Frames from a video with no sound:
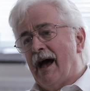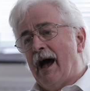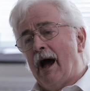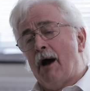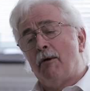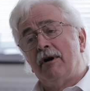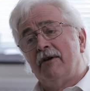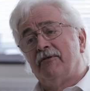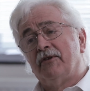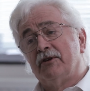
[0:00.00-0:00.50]

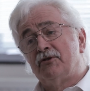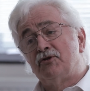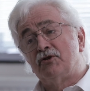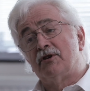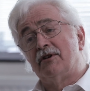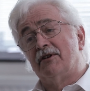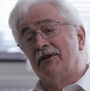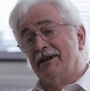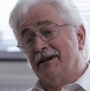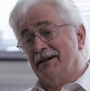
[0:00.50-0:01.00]
However,
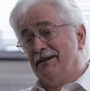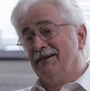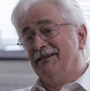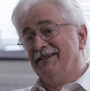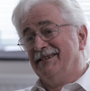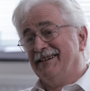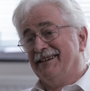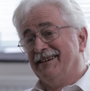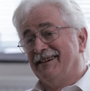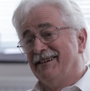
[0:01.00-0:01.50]
during
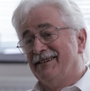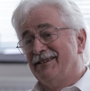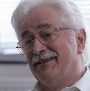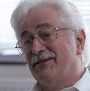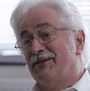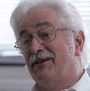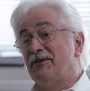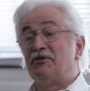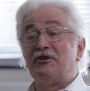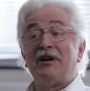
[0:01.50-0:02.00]

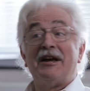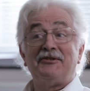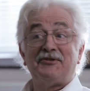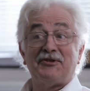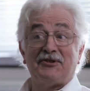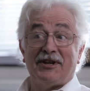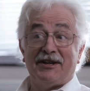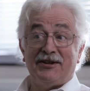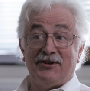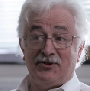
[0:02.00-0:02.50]
the
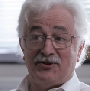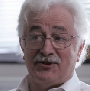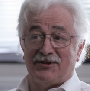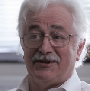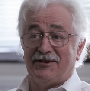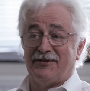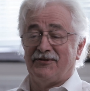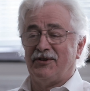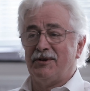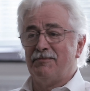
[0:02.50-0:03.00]

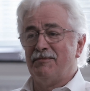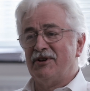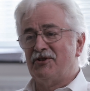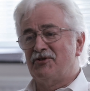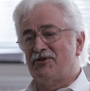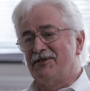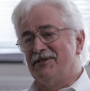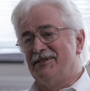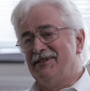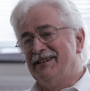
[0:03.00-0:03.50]
gestation of the
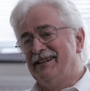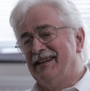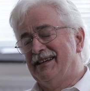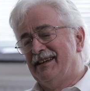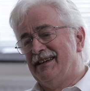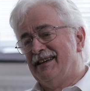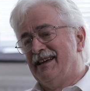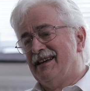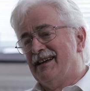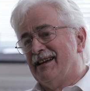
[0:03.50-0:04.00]
mission,
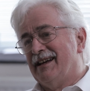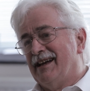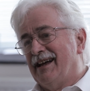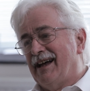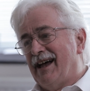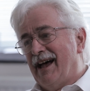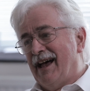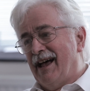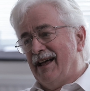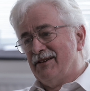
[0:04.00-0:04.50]

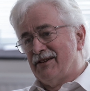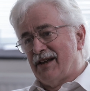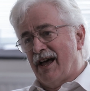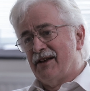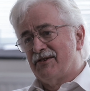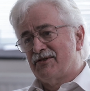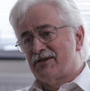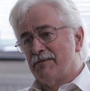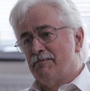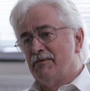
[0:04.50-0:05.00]
and
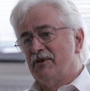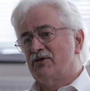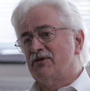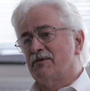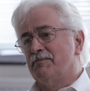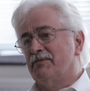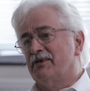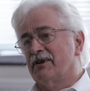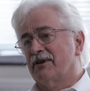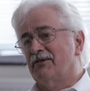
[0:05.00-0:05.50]
as the
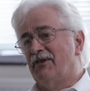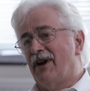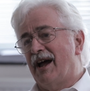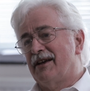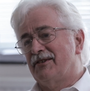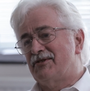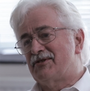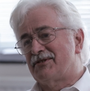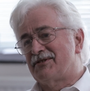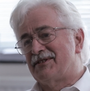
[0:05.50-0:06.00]
mission
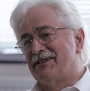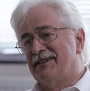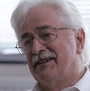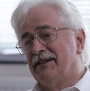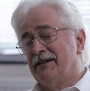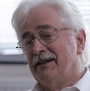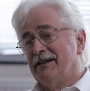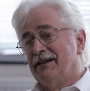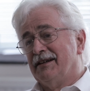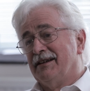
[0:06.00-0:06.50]
progressed,
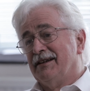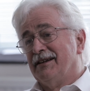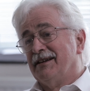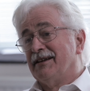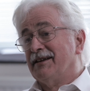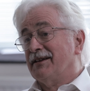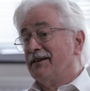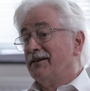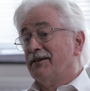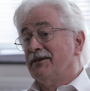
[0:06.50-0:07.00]

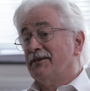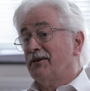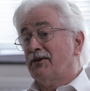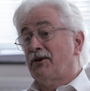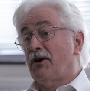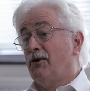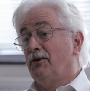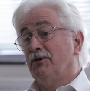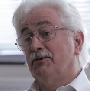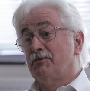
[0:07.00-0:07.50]
the
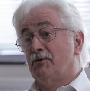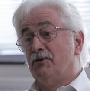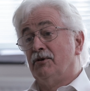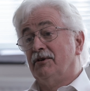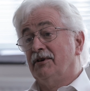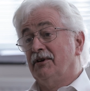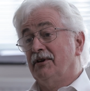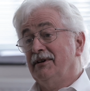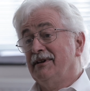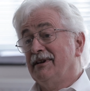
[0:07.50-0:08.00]
Cold
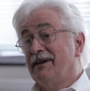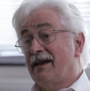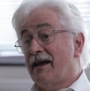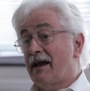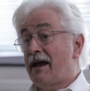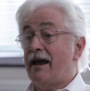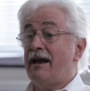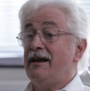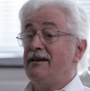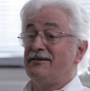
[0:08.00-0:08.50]
War
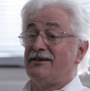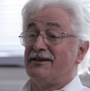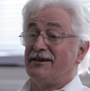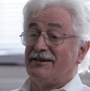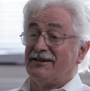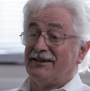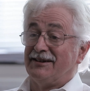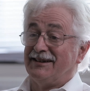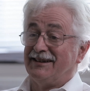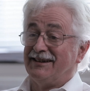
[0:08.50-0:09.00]

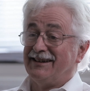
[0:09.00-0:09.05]
ended.